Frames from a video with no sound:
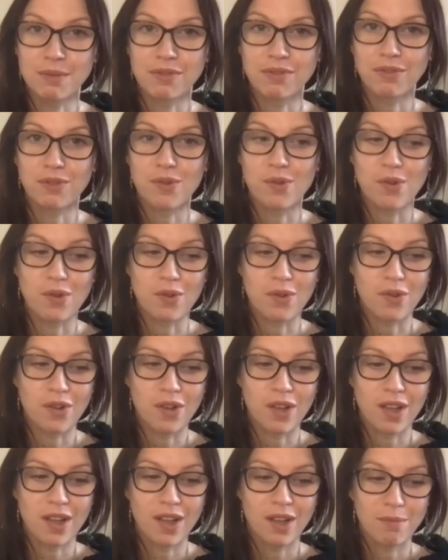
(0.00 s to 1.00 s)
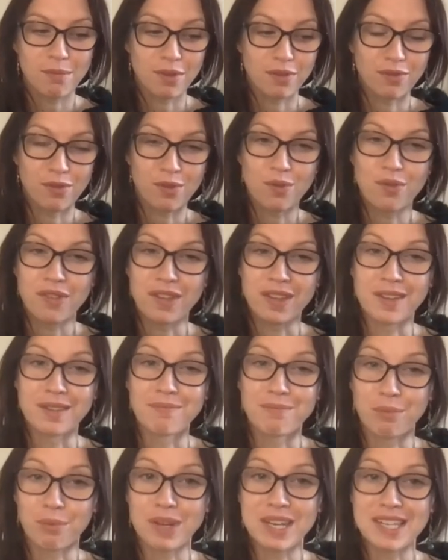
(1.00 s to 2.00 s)
before
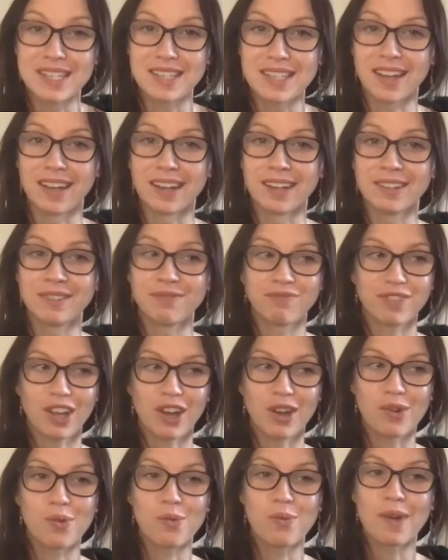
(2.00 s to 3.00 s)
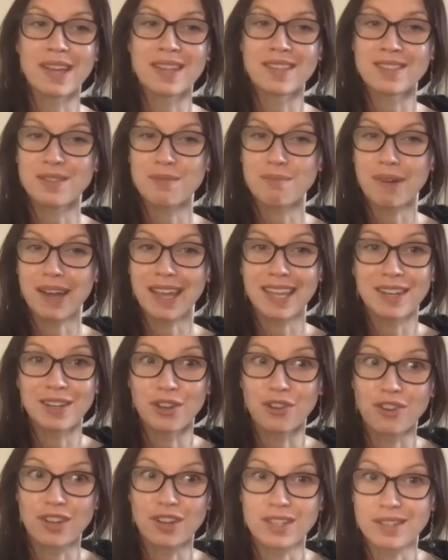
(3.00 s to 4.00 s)
the winter, I always, my
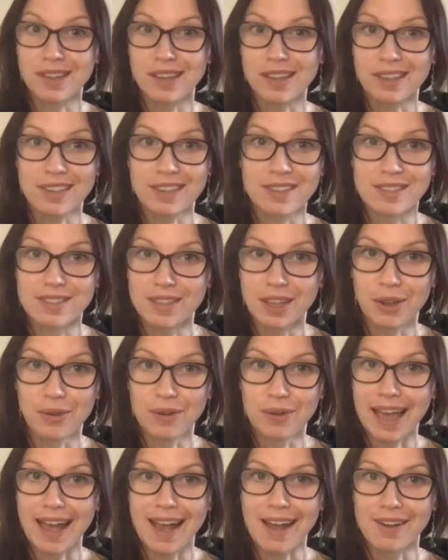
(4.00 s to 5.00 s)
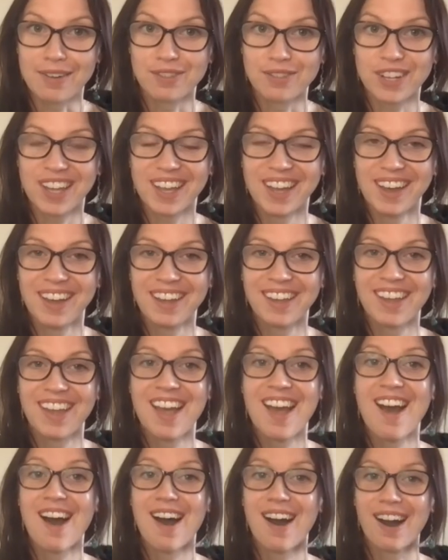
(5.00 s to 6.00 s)
inner critic is so loud.
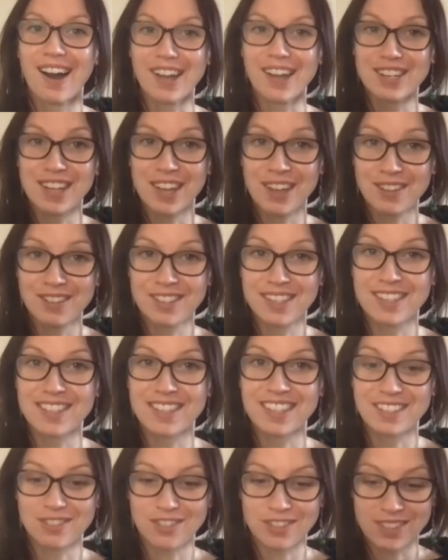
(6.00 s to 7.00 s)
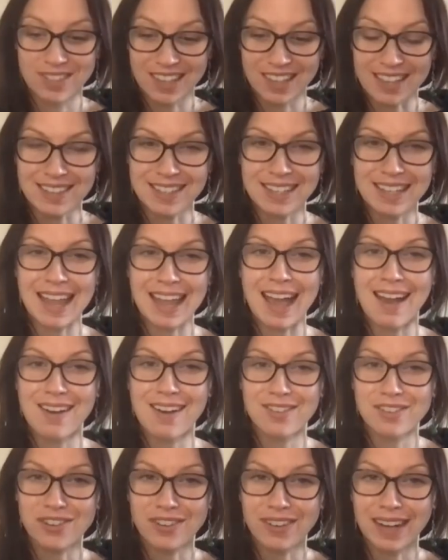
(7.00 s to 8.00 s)
I notice it just gets
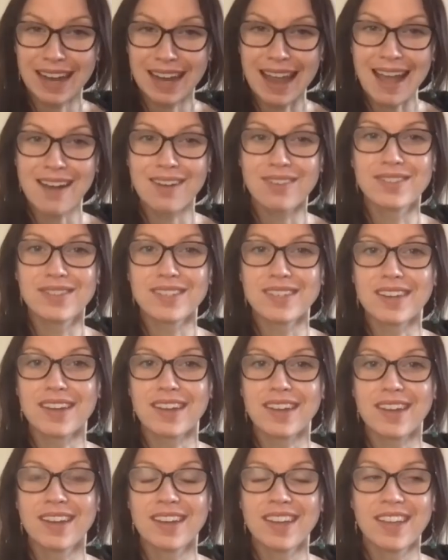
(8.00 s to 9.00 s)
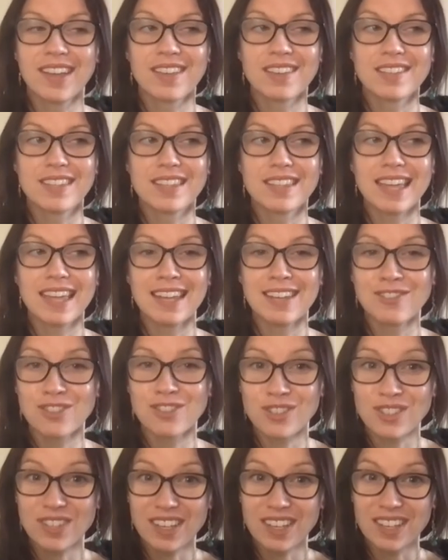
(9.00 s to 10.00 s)
louder and louder. So then
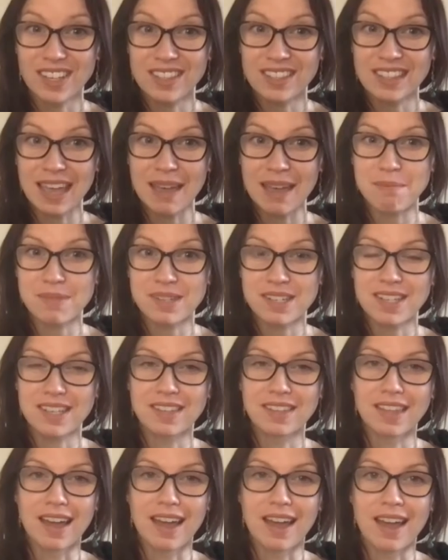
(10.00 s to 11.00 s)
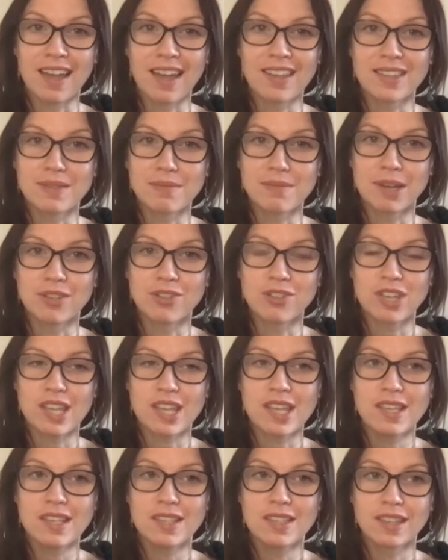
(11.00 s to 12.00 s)
just accepting that is much
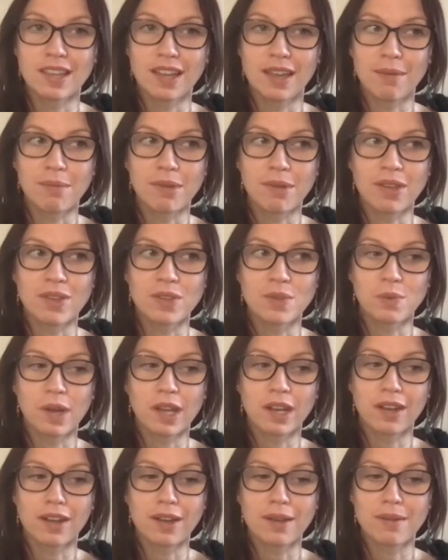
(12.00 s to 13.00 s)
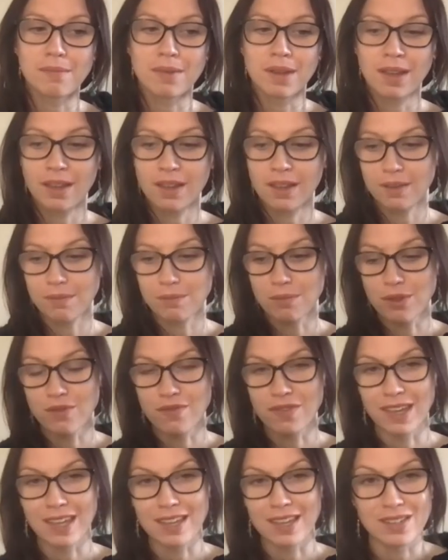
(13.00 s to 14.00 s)
easier, because when I'm
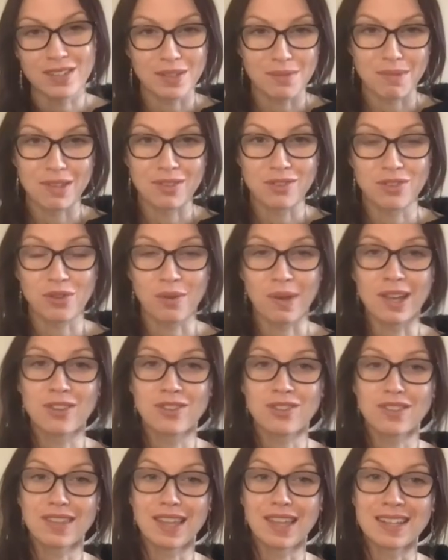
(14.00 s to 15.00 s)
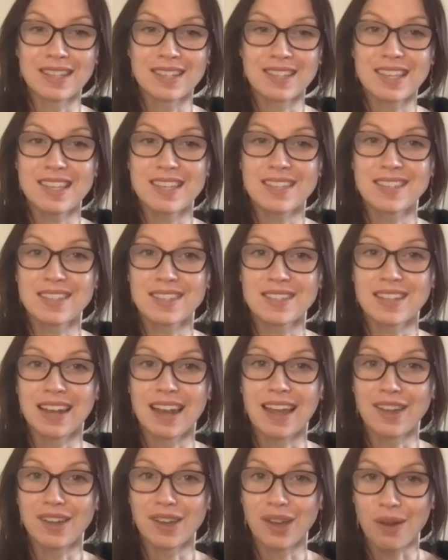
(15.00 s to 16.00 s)
moving into menstruation, then it's easier to
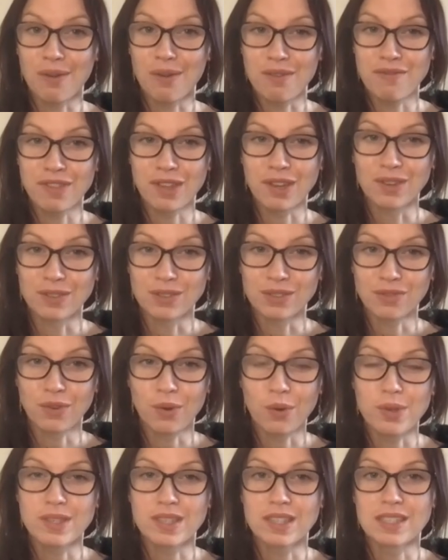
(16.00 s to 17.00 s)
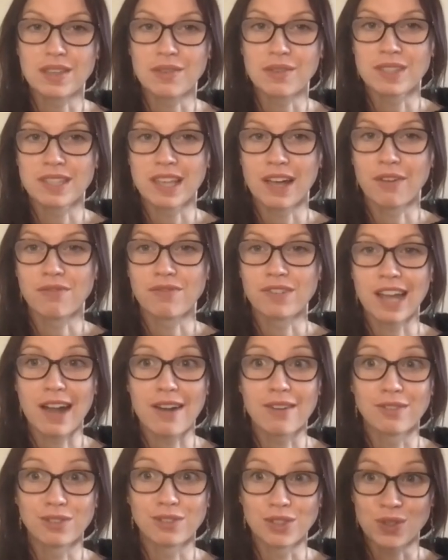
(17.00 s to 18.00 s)
let go of those voices of
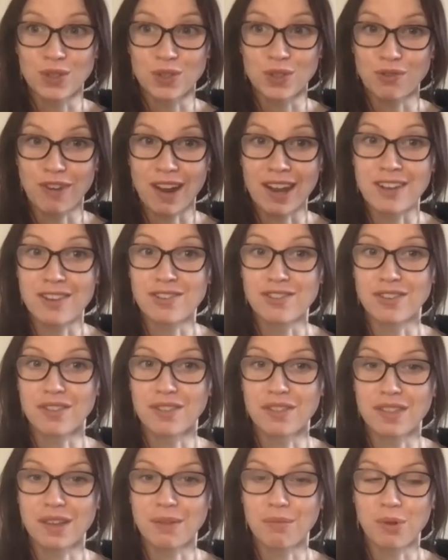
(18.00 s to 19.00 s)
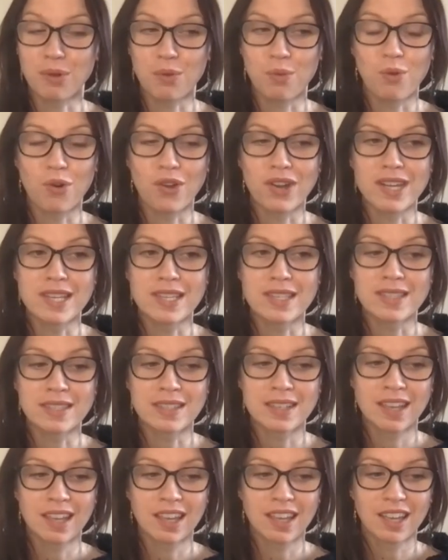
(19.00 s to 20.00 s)
self-doubt and just surrender and think, well, what
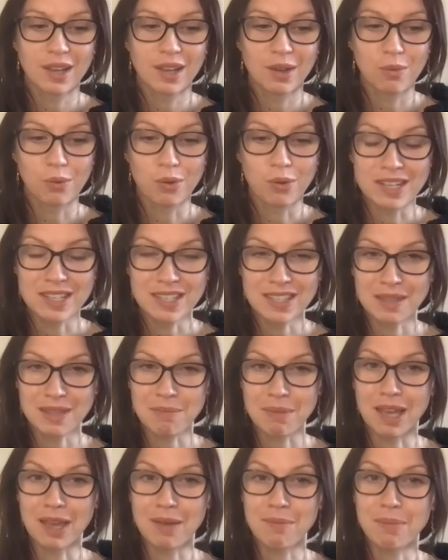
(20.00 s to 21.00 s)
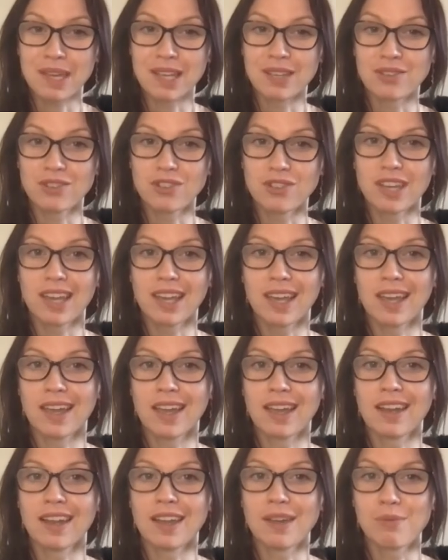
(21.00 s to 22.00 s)
is the bigger picture
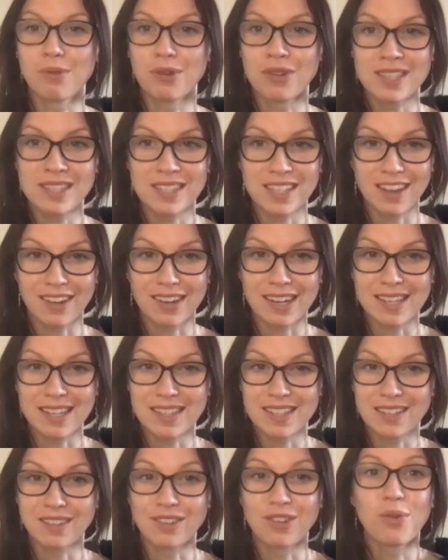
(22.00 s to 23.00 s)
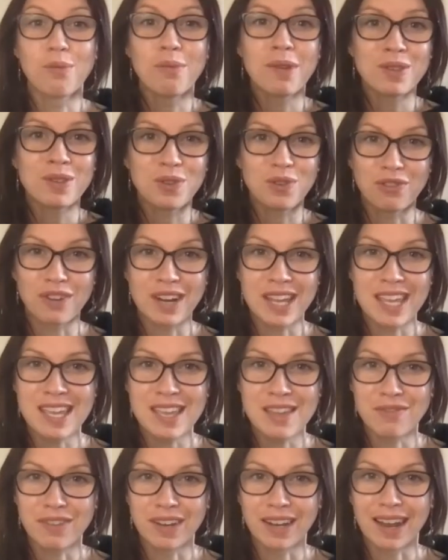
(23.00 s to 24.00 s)
here? Like, what is it I need to almost
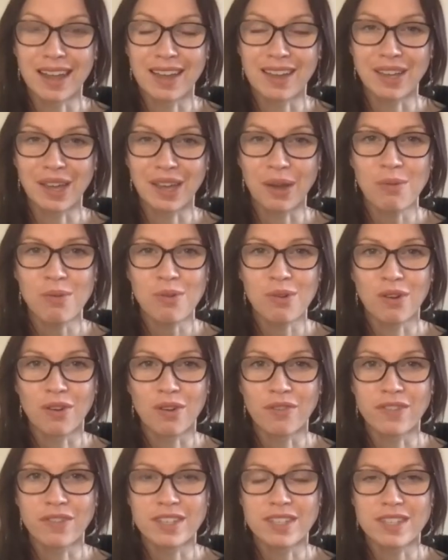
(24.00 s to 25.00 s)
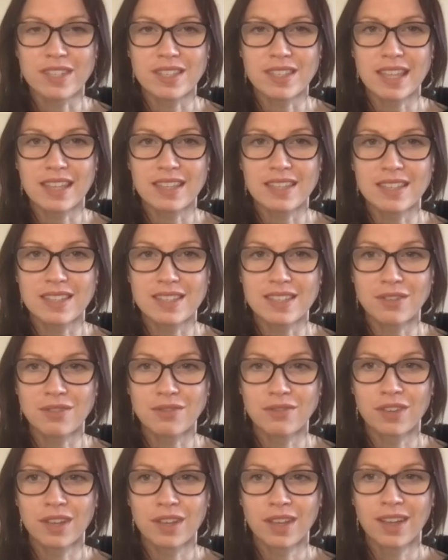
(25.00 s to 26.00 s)
grieve and let go of? There's a sense
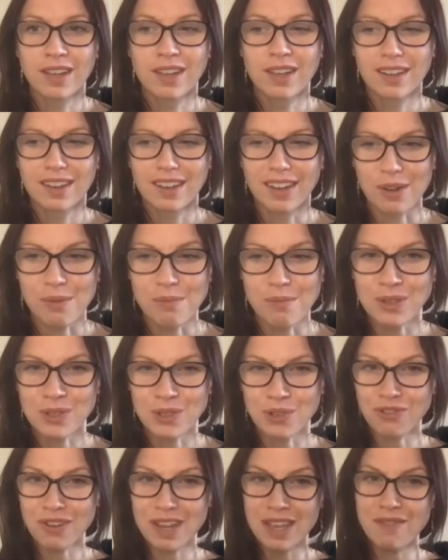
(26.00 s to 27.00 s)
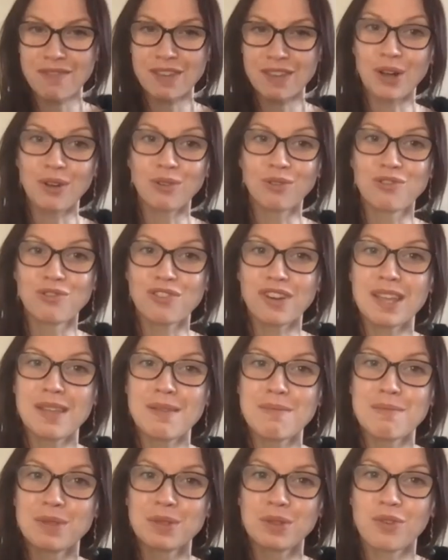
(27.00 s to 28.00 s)
of like almost grieving old
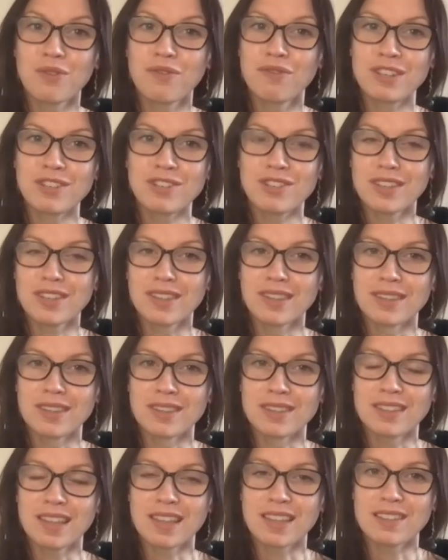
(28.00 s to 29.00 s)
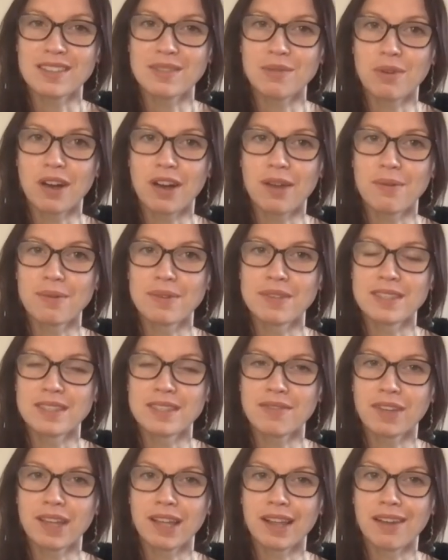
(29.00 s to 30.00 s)
dreams or visions. That's what I
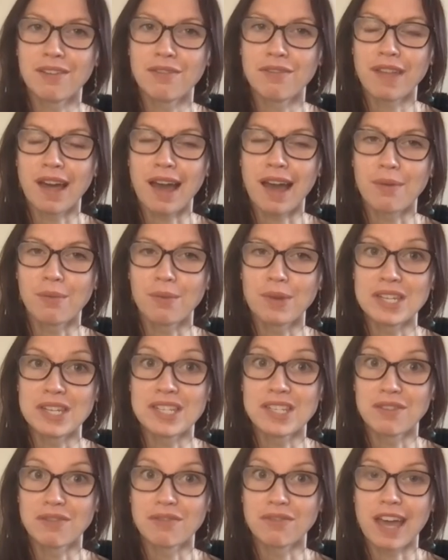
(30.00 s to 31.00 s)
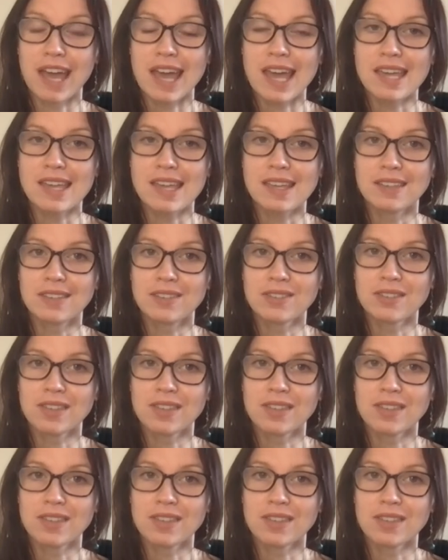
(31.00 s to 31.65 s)
always feel of that winter phase.